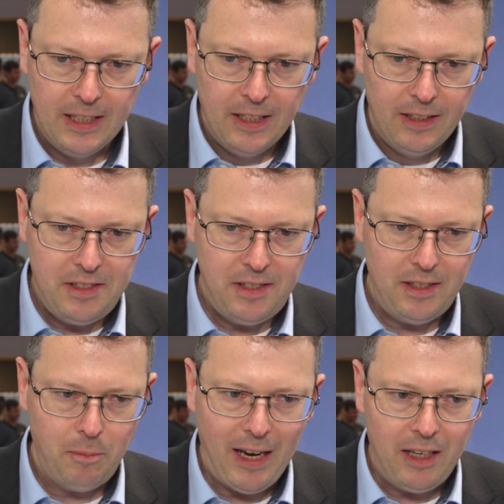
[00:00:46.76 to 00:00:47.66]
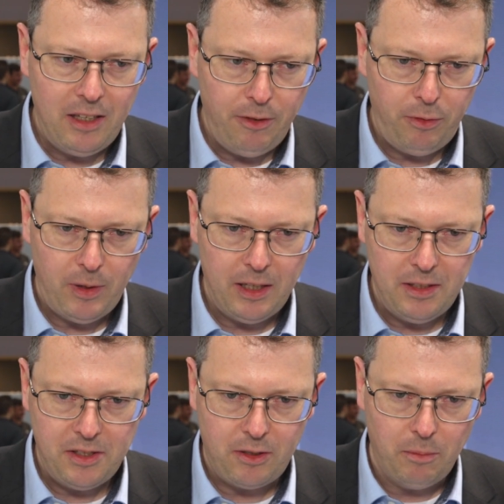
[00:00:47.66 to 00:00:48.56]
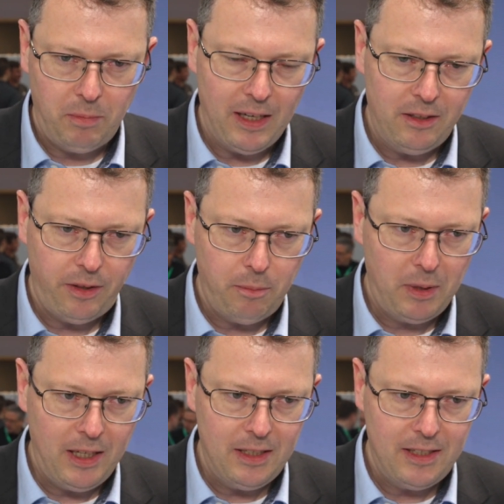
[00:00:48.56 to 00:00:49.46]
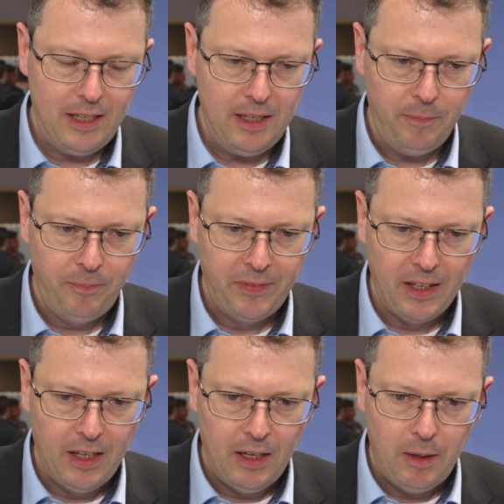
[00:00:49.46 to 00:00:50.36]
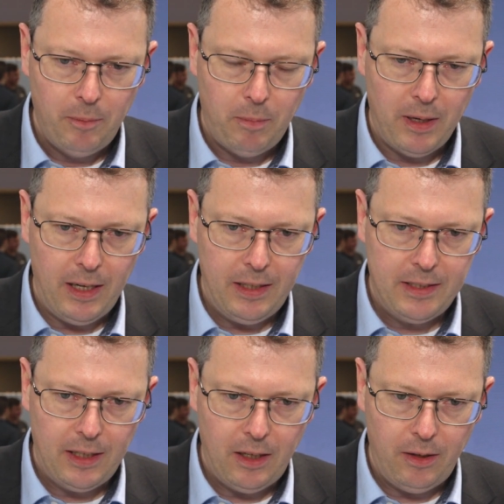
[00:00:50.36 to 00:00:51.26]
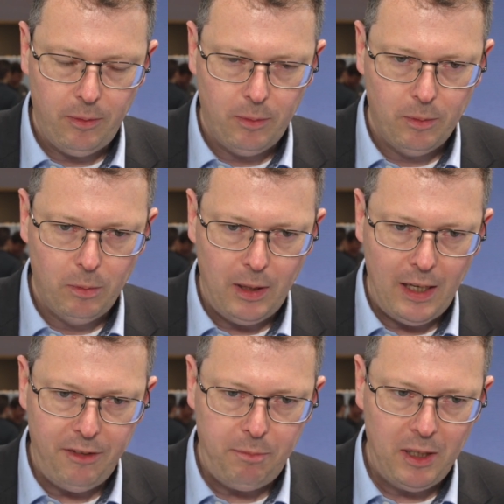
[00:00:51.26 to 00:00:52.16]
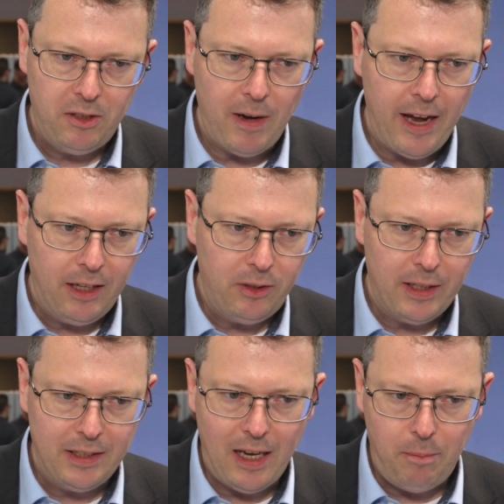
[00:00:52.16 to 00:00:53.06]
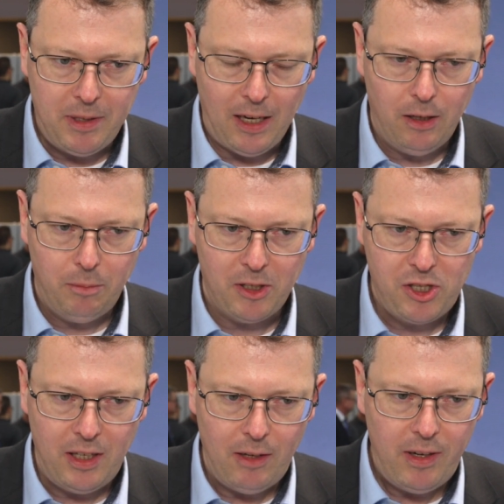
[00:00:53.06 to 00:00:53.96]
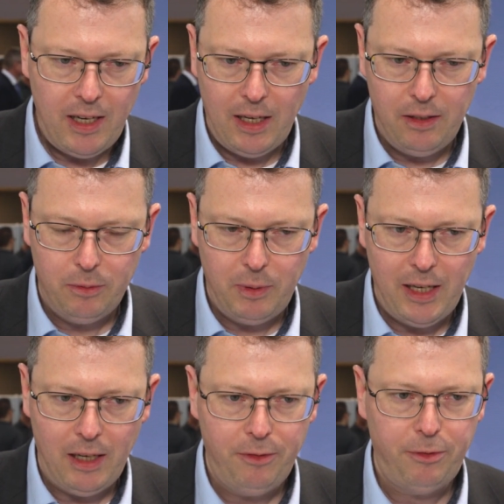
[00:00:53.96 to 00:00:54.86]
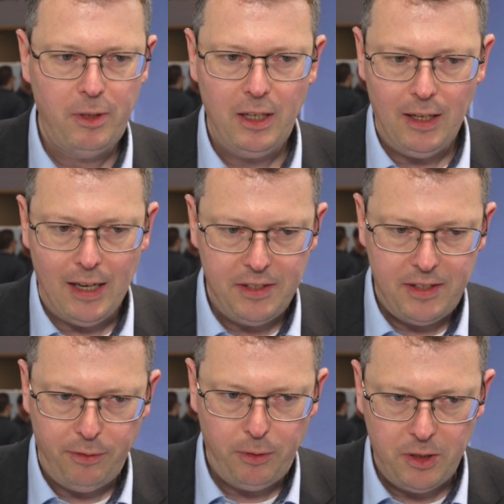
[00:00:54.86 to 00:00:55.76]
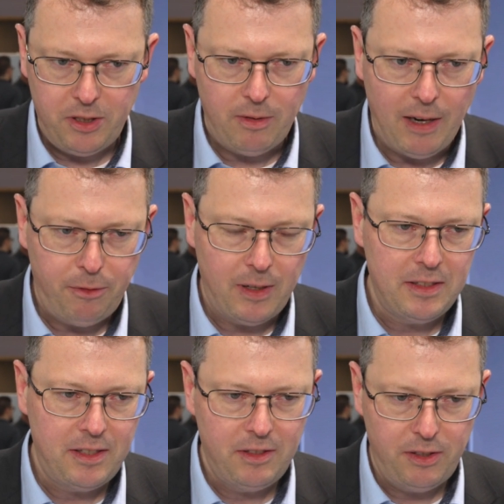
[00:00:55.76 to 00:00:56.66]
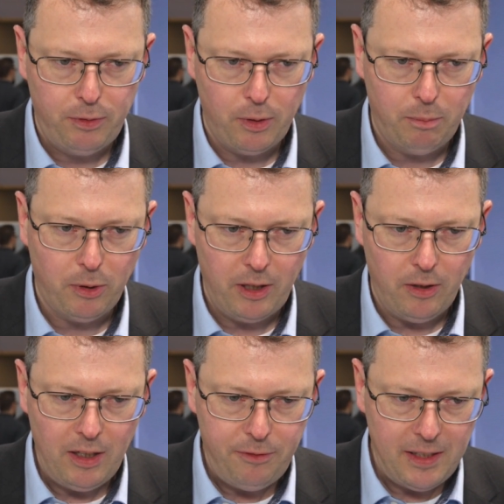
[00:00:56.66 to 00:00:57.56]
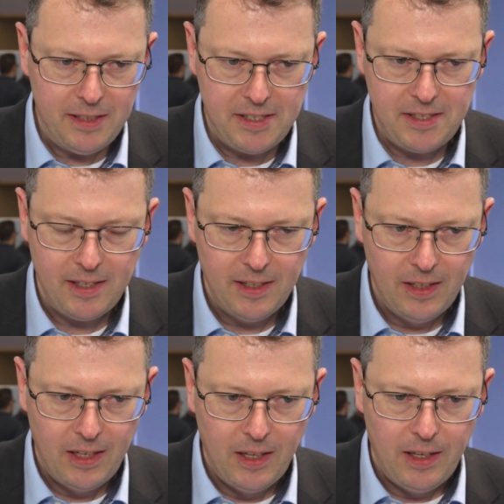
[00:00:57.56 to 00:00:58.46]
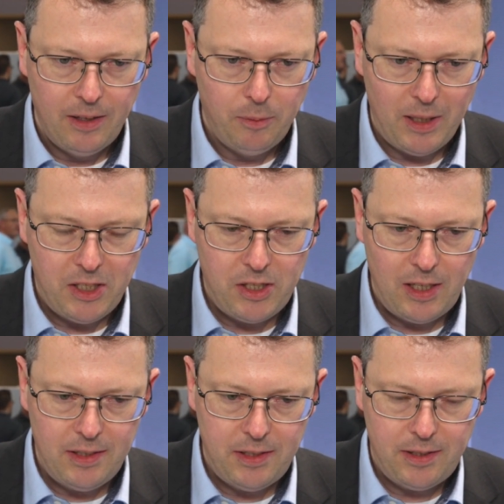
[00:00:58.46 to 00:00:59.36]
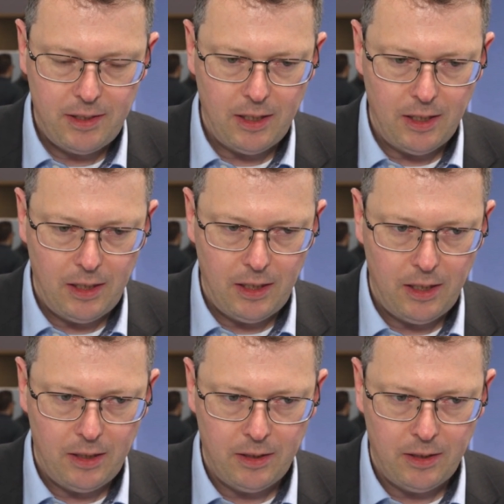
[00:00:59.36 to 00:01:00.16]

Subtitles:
This is a main difference compared to the PET. But we have been trying to adapt our machinery, and we have realized the first references for polyolefins, which is in